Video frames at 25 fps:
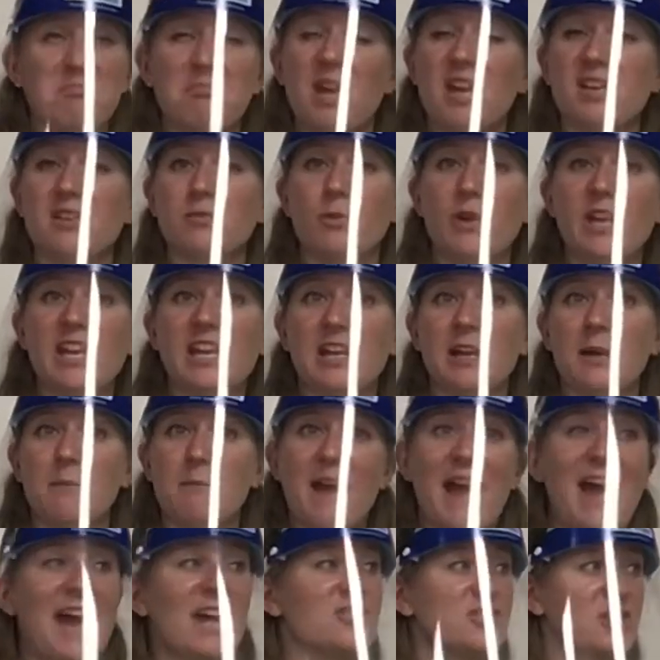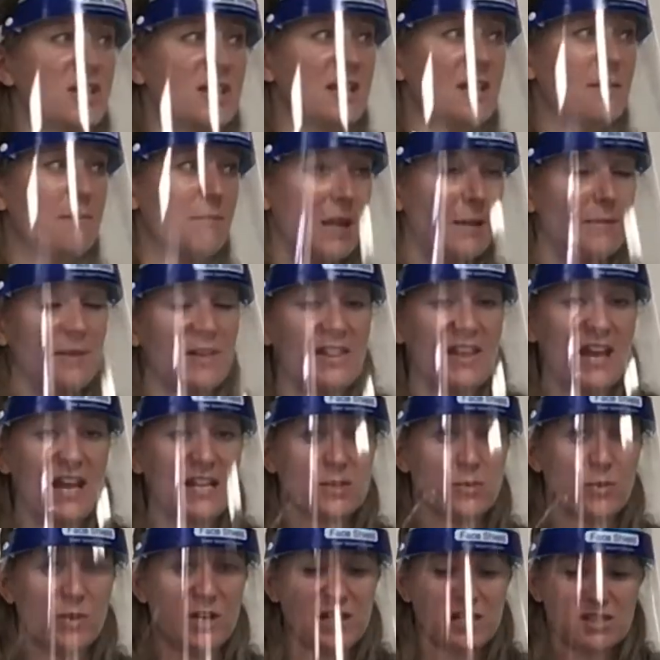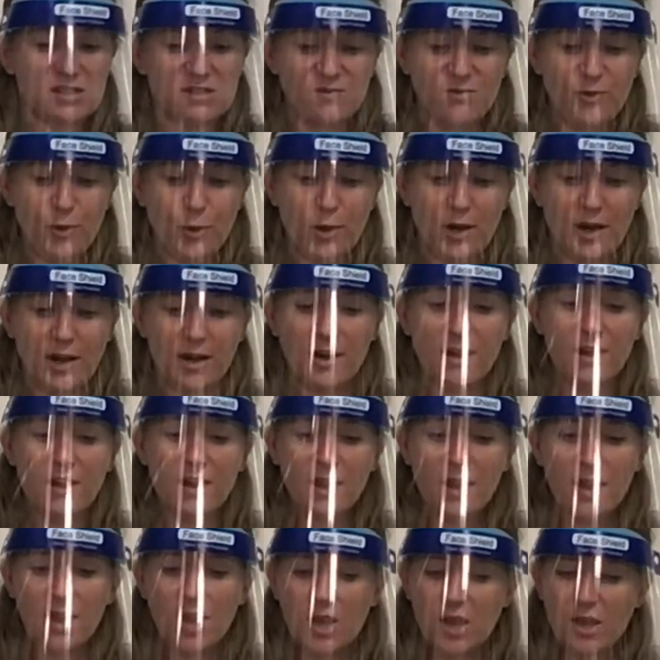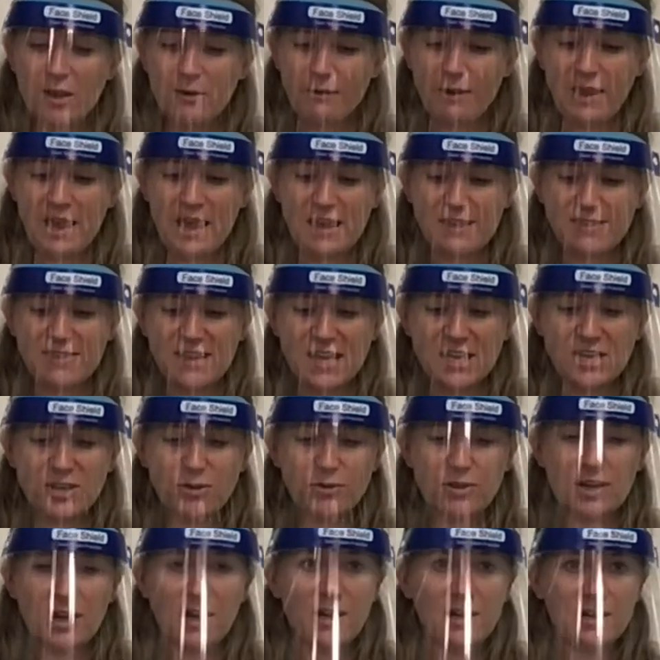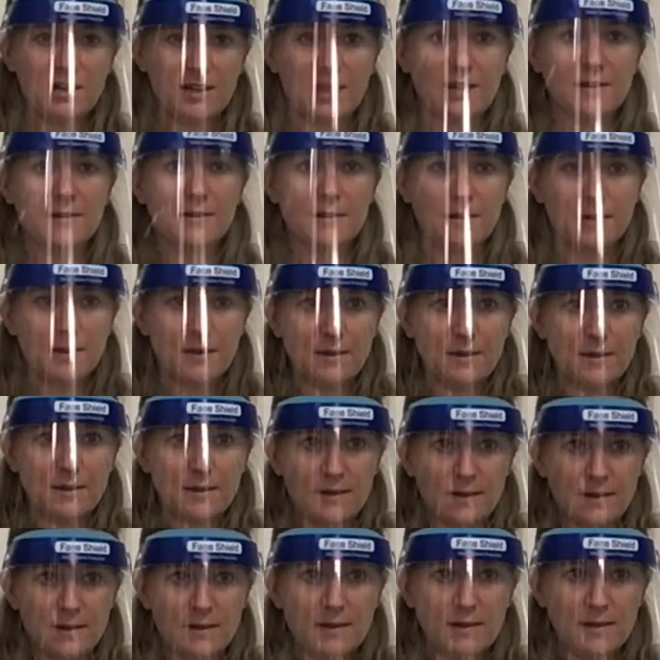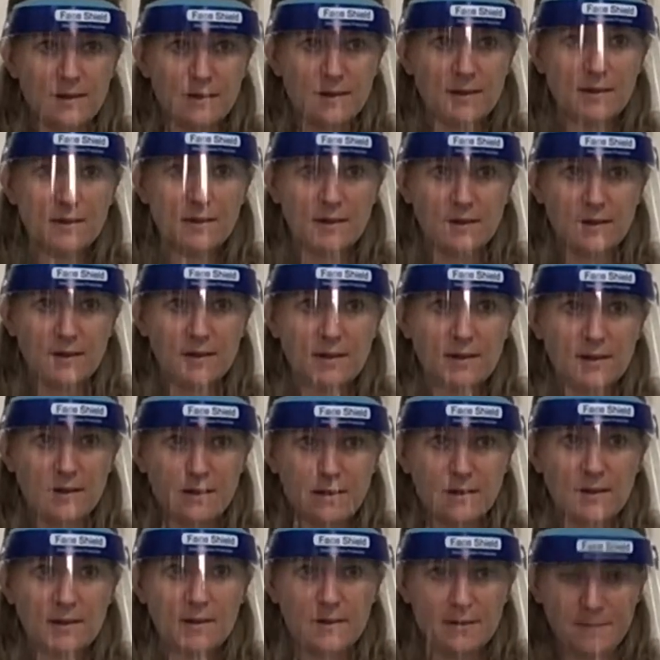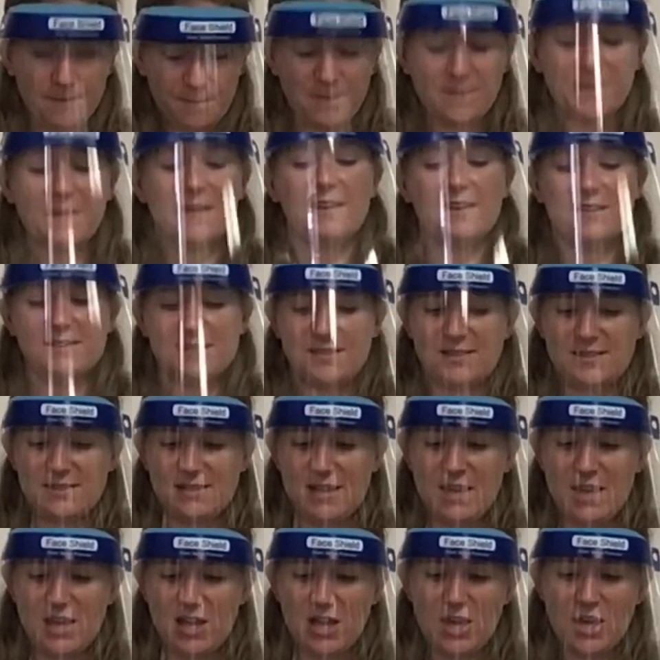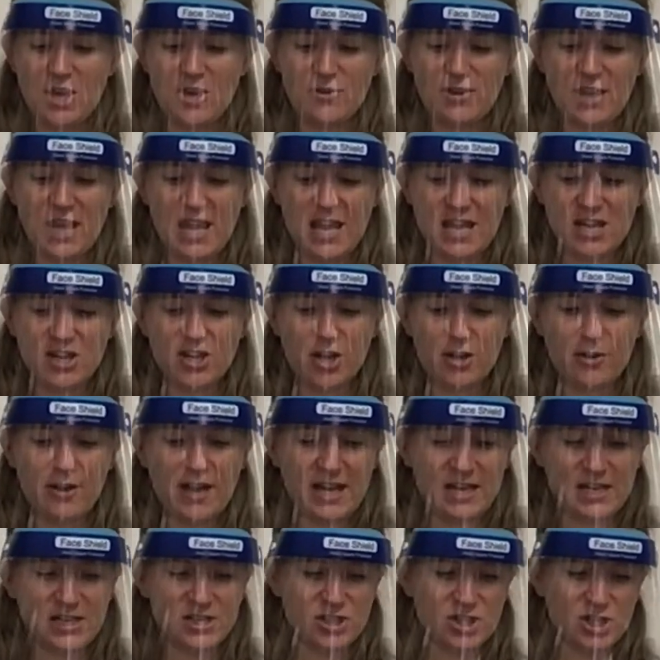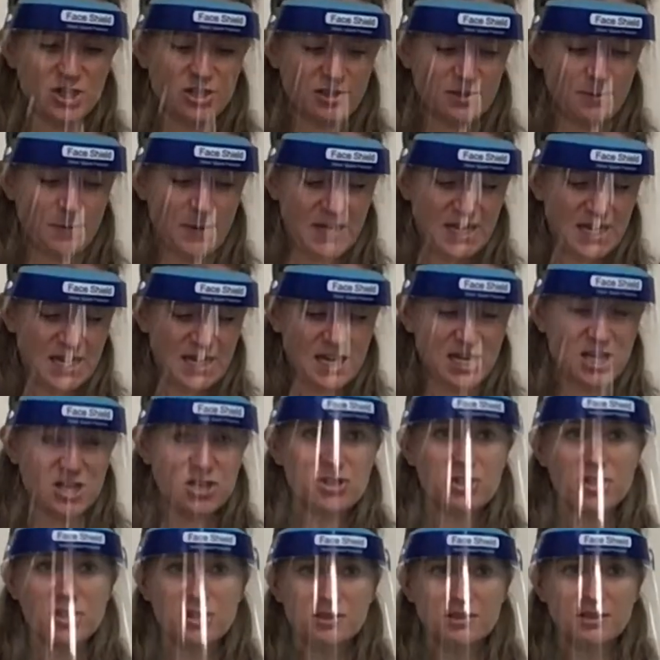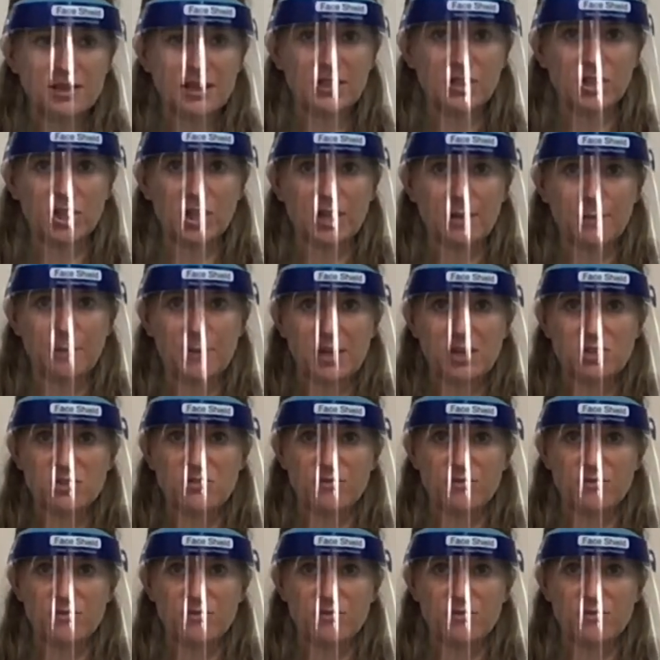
uh, we can imagine that maybe that's what it's for. Okay, that's a great Carla. question, also, um, Carla. Yes. Okay, go ahead and turn the page and look at page